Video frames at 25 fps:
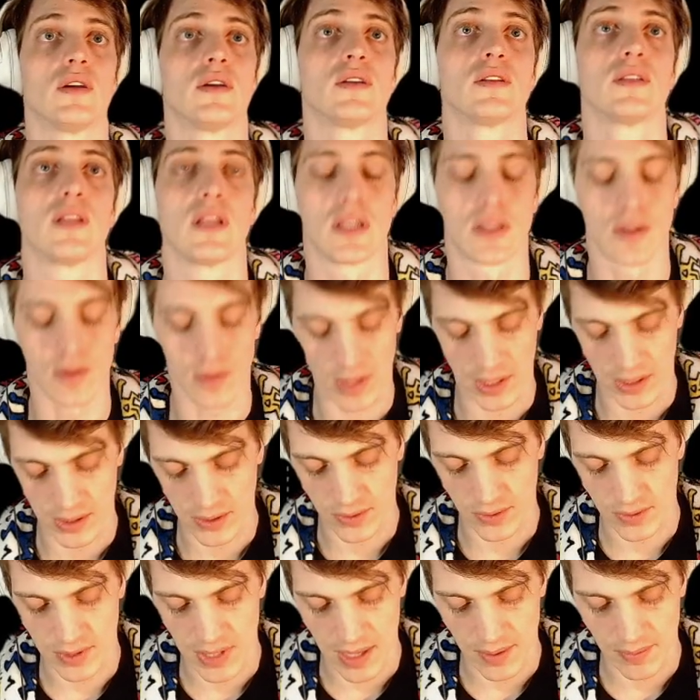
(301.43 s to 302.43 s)
Thank you guys
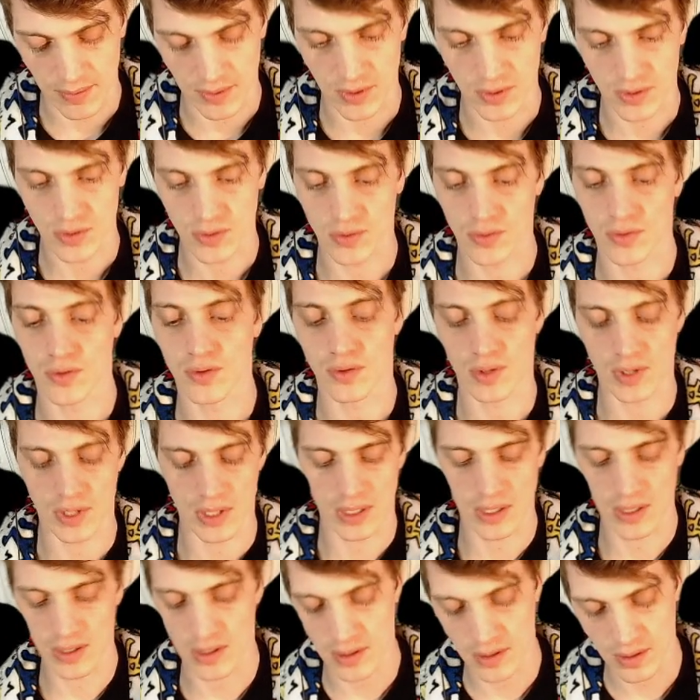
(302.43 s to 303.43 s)
for tapping your
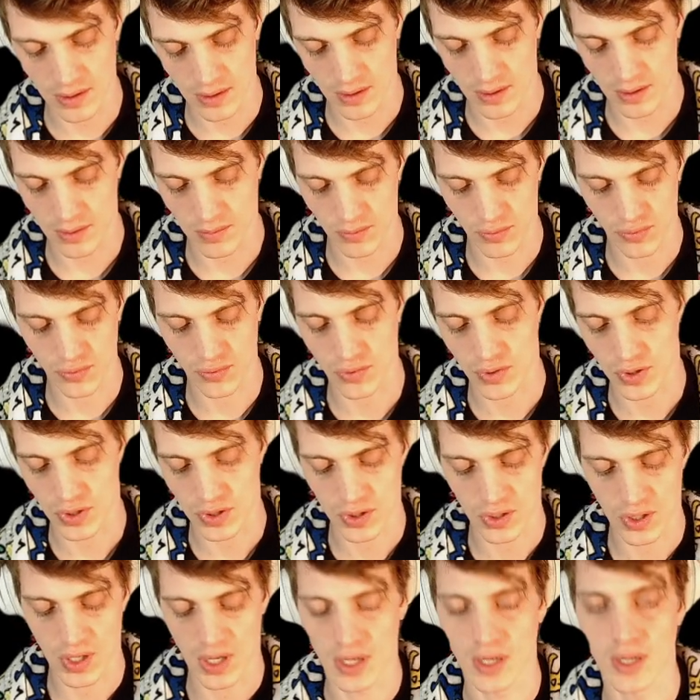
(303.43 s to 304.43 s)
screen.
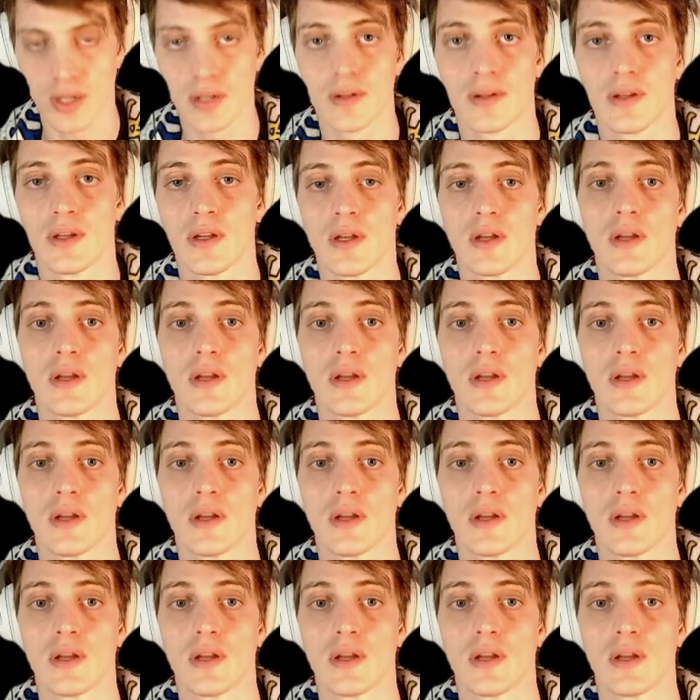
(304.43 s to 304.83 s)
Appreciate it.